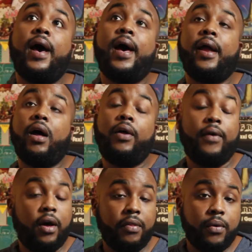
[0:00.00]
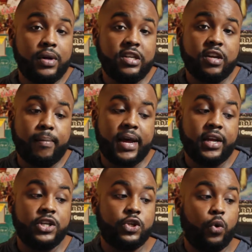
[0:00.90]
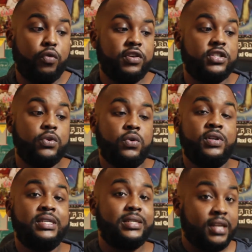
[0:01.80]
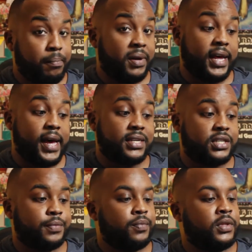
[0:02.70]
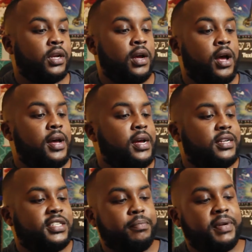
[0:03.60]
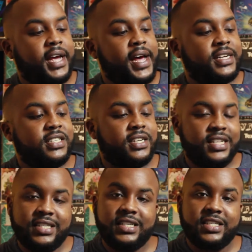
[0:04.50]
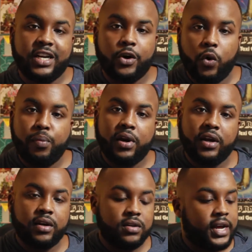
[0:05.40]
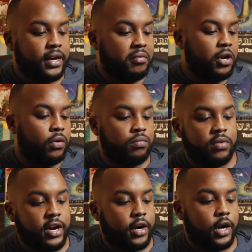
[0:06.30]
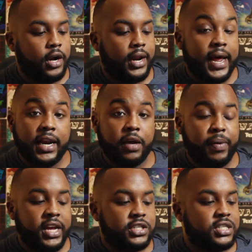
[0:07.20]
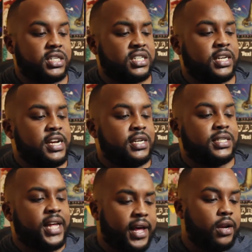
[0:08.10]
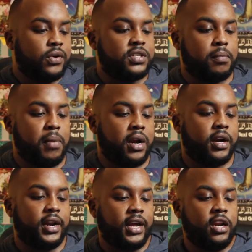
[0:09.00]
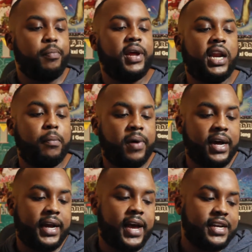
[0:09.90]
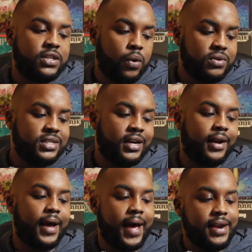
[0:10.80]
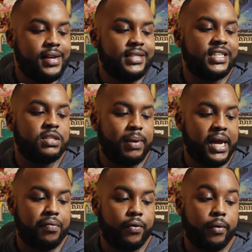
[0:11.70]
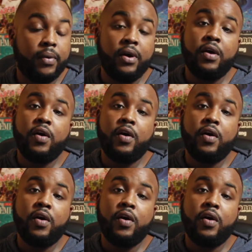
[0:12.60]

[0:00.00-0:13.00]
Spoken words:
and all the other ones I manage over to Simplecast. Simplecast, this is their opening, their landing page. It says, say hello to the modern independent podcast hosting and analytics platform.